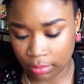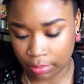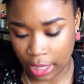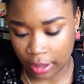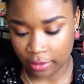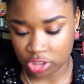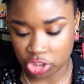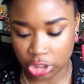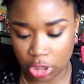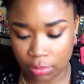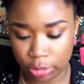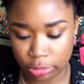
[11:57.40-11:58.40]
by
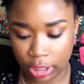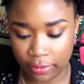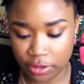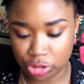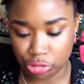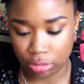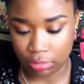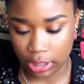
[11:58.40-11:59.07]
Janelle Monae featuring